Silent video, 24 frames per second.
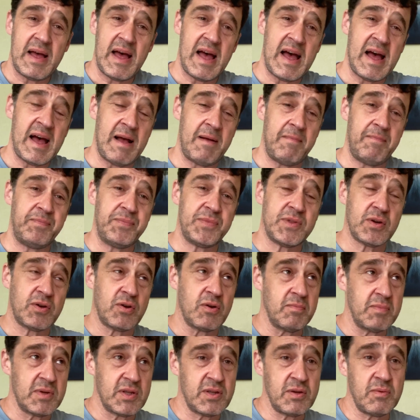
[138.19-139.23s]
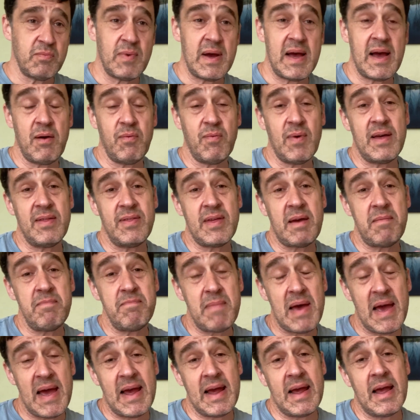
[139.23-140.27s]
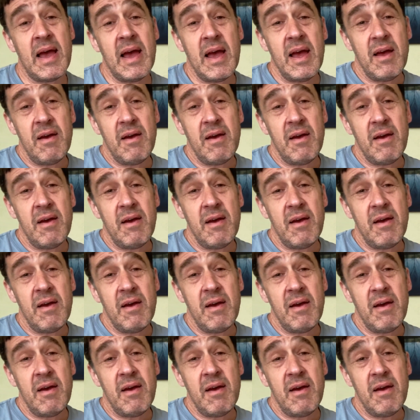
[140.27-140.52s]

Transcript: to come to somewhere where they may